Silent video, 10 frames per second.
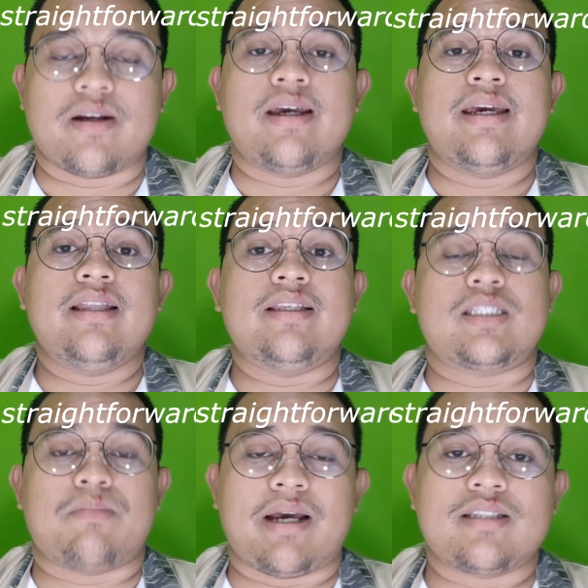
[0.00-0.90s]
In this
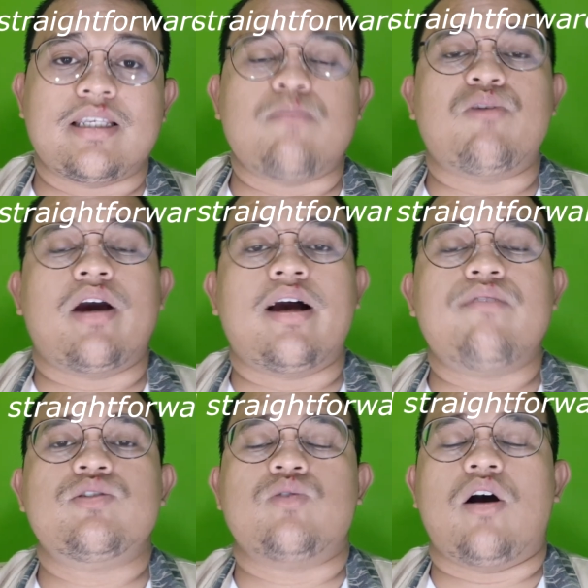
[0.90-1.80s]
maxim, we have
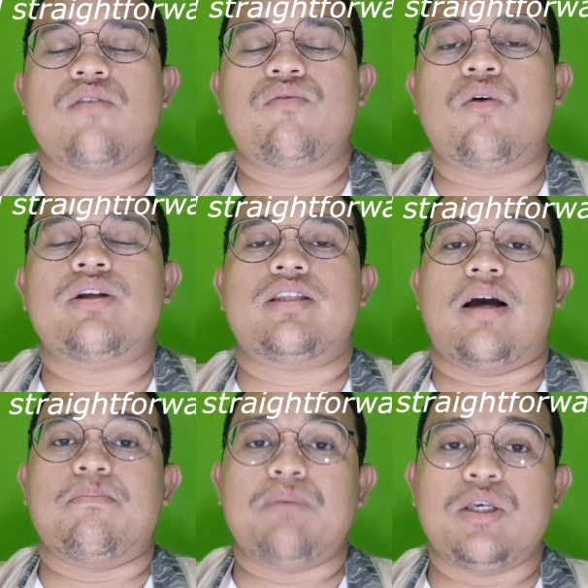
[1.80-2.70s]
to avoid
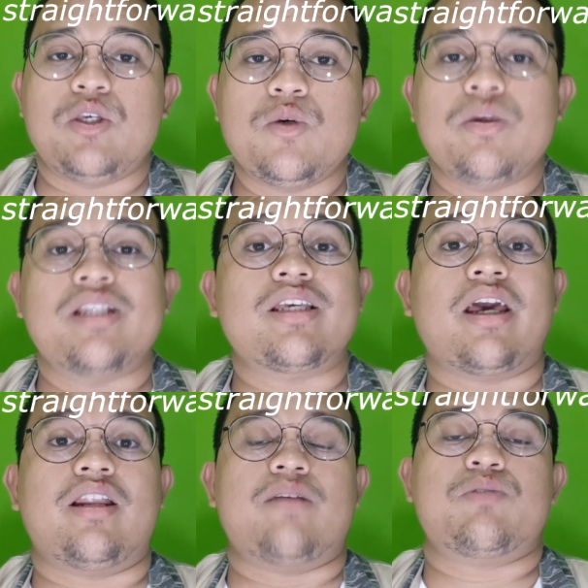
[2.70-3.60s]
ambiguity
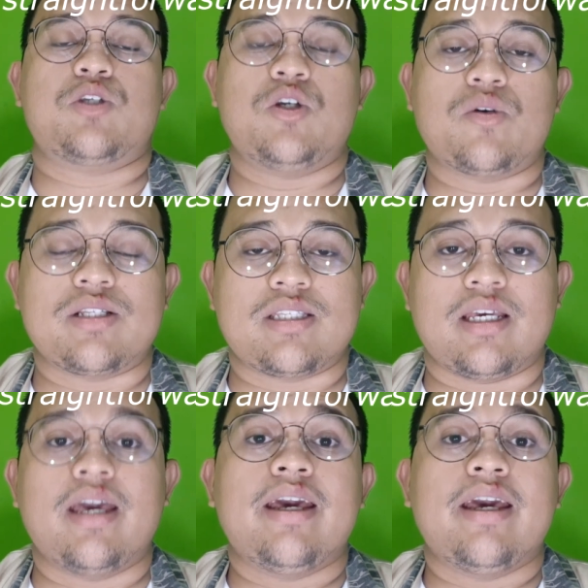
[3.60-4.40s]
and obscurity.